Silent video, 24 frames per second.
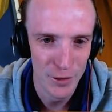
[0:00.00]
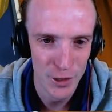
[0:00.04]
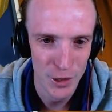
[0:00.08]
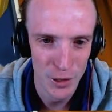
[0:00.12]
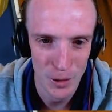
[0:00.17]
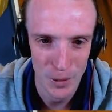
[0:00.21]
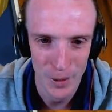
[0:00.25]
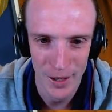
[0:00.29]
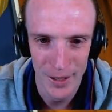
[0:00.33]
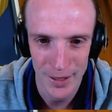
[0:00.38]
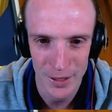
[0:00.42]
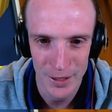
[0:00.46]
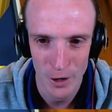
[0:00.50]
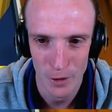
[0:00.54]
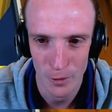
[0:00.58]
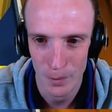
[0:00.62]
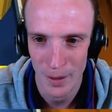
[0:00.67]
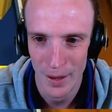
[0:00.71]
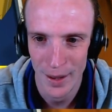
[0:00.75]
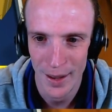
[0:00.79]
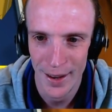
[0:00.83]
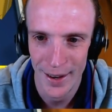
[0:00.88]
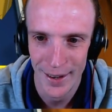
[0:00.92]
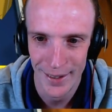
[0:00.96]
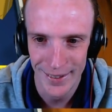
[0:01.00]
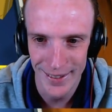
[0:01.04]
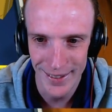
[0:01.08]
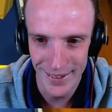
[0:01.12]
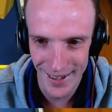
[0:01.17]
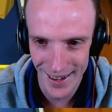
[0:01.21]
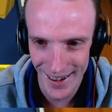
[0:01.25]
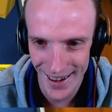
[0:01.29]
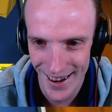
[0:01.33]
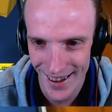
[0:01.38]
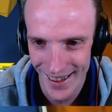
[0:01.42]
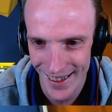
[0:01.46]
2 weeks off playing.
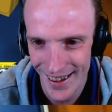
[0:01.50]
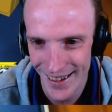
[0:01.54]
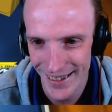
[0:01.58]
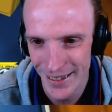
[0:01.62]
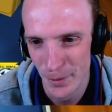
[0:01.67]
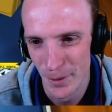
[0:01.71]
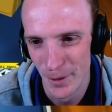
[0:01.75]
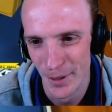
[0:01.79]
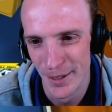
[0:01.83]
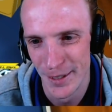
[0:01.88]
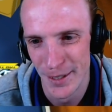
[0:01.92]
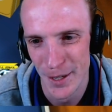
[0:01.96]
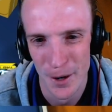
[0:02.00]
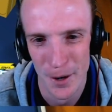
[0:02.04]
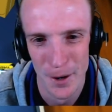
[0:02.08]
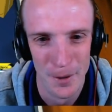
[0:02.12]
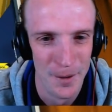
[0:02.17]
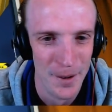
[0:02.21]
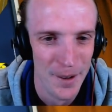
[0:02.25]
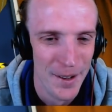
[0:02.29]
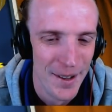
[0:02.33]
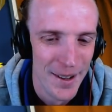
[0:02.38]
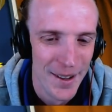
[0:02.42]
Dedenne, that's what it's called.